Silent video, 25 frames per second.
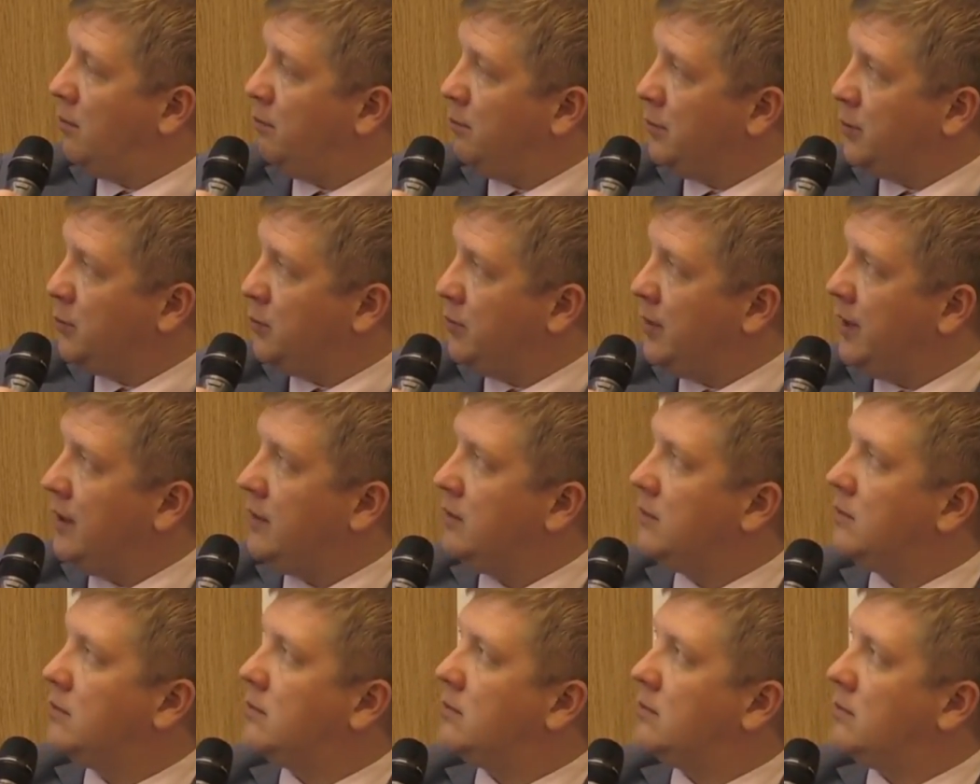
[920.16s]

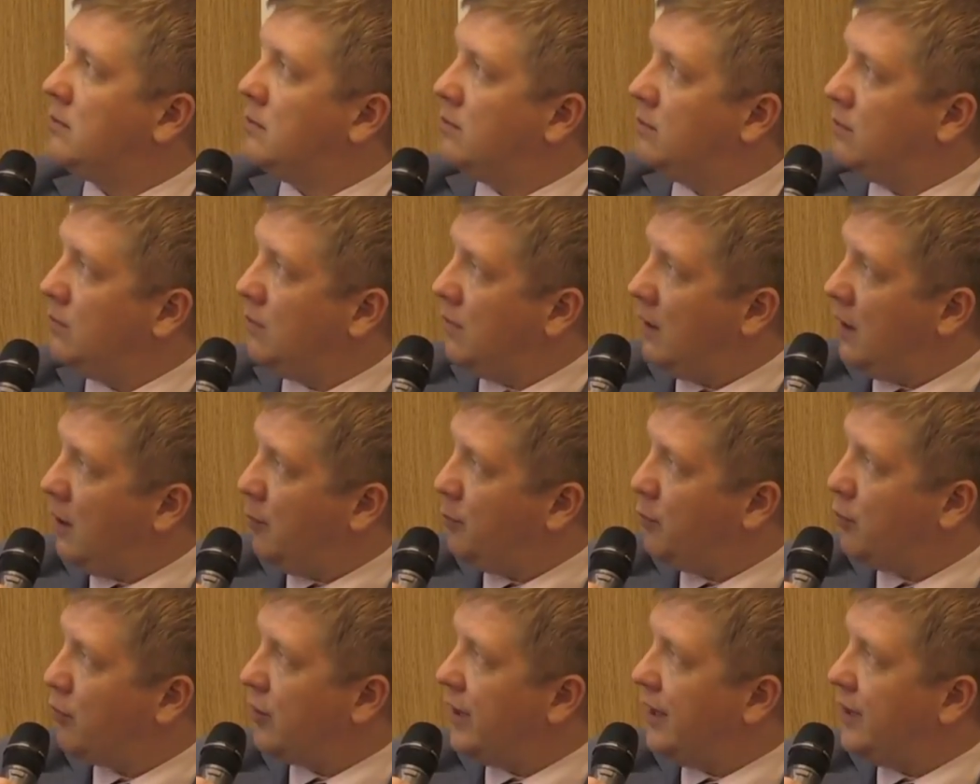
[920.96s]
between
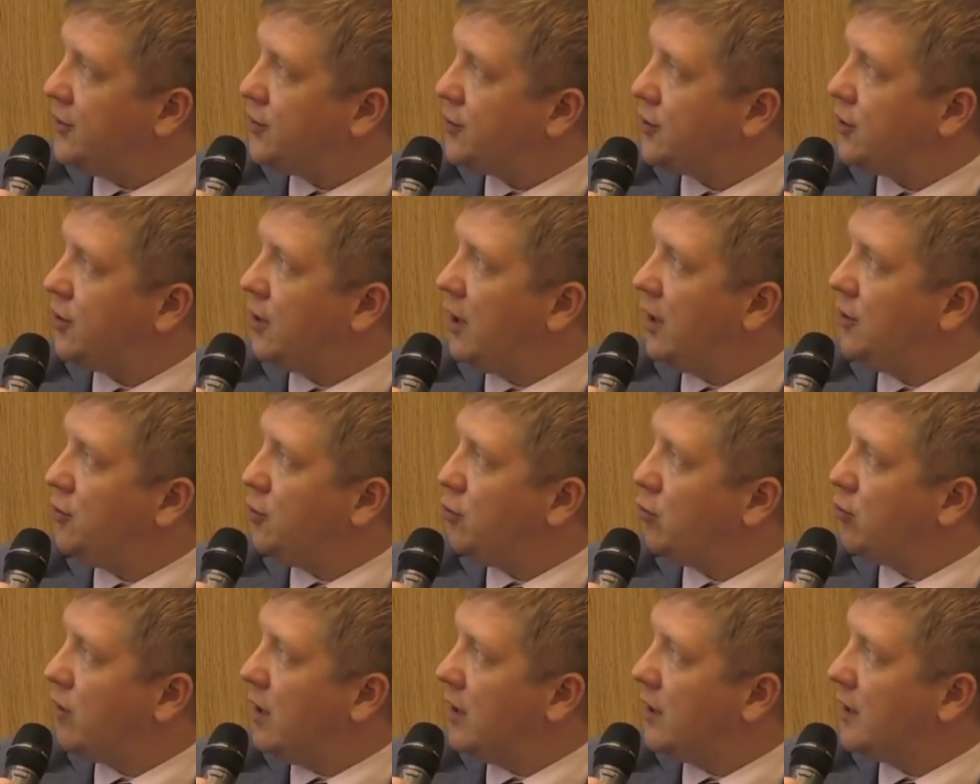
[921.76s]
operator and
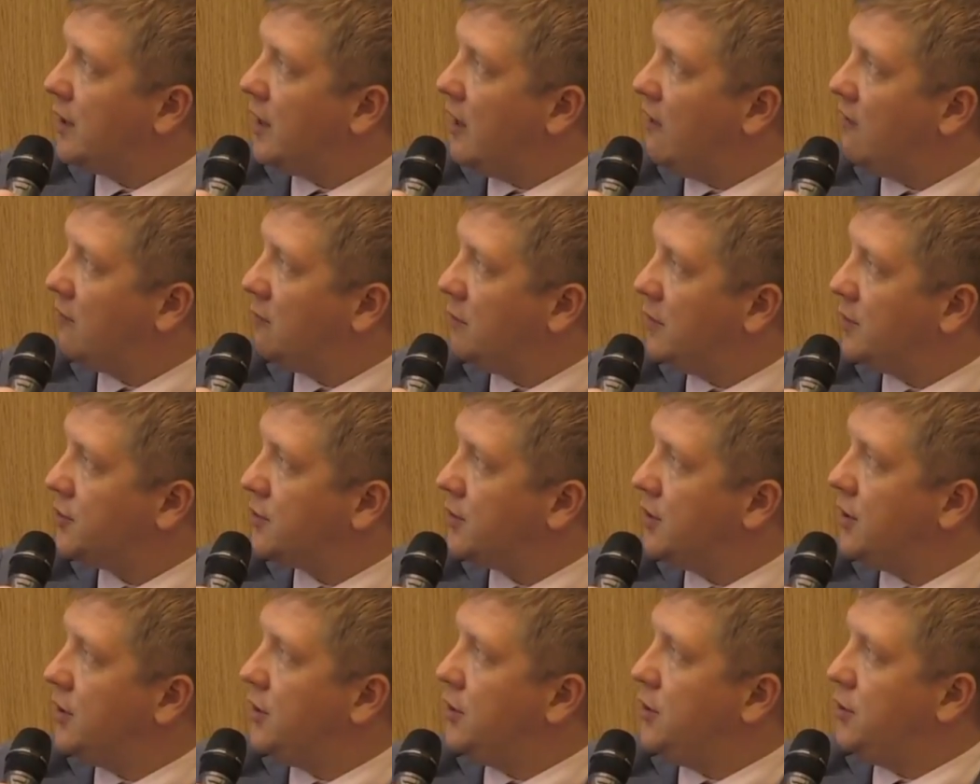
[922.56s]
Ukraine
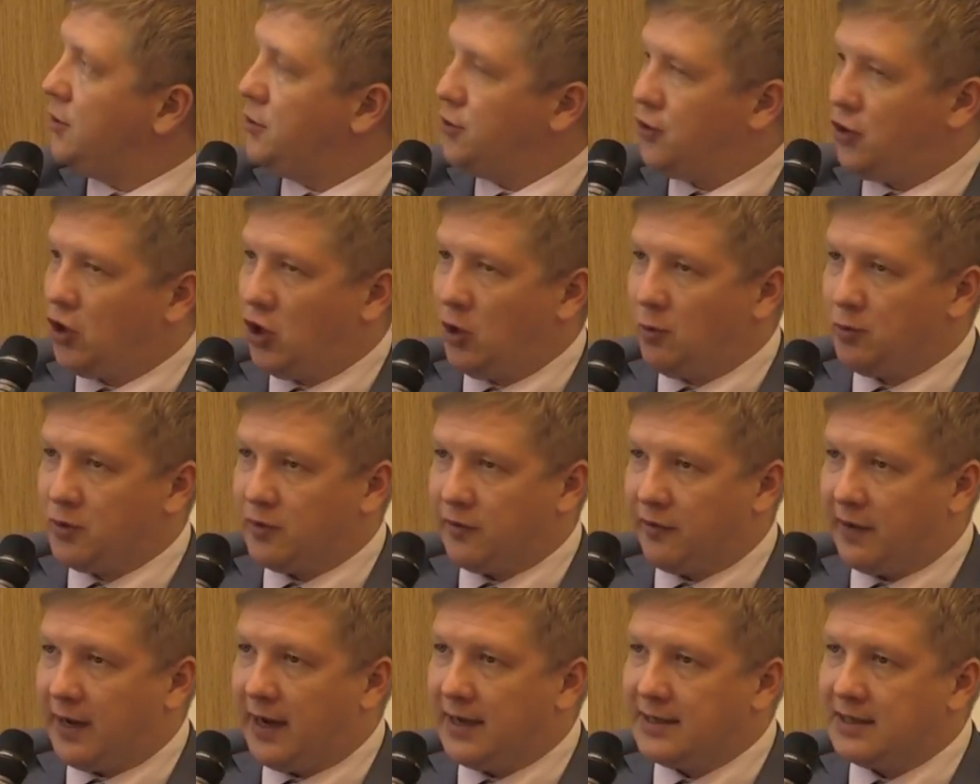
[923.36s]
government in terms
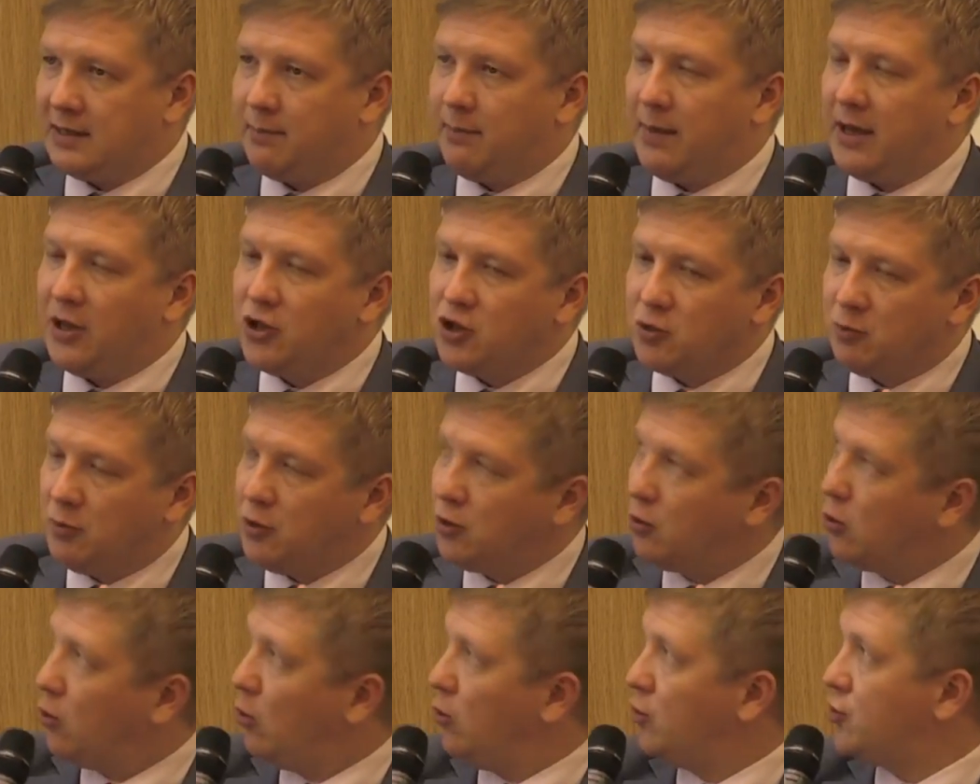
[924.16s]
of either
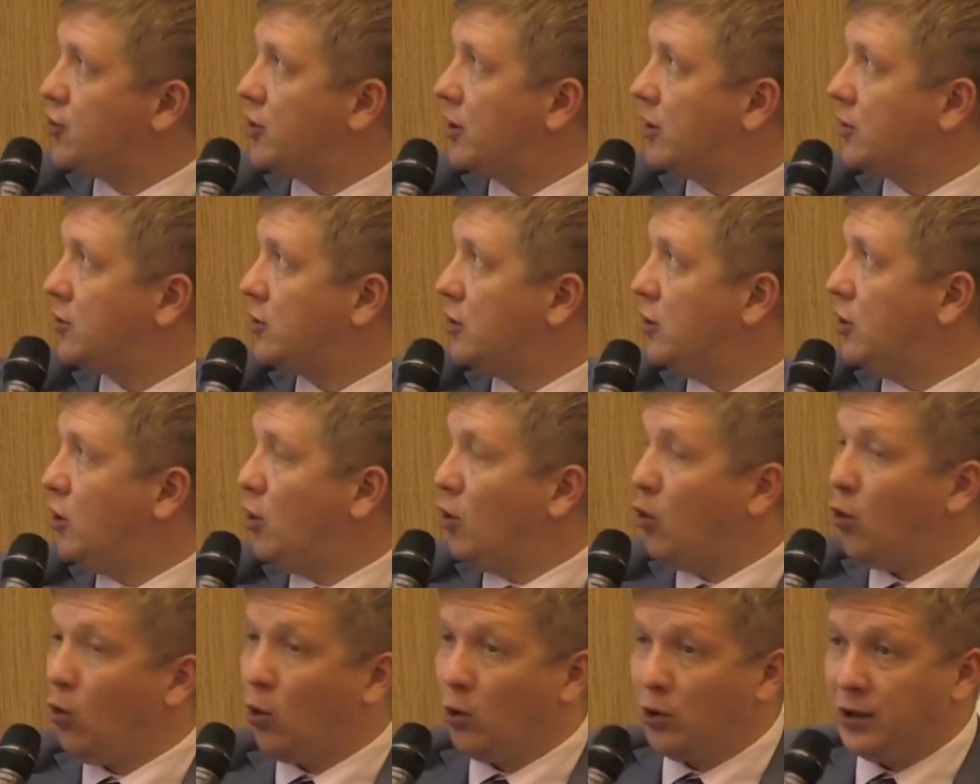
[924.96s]
management contract
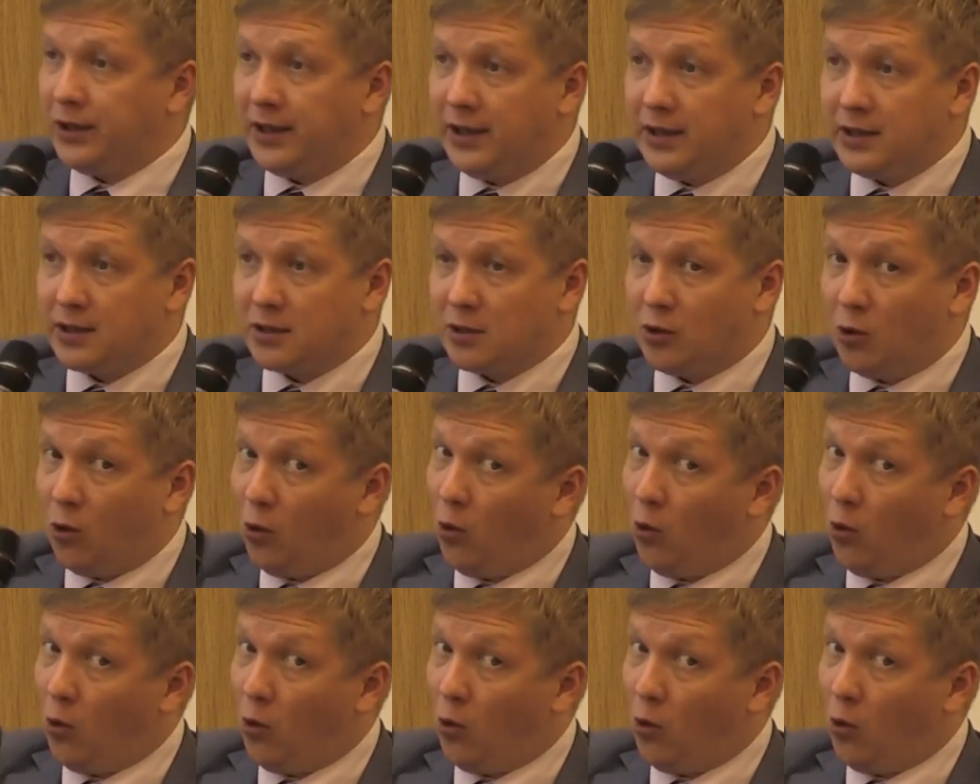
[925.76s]
or lease,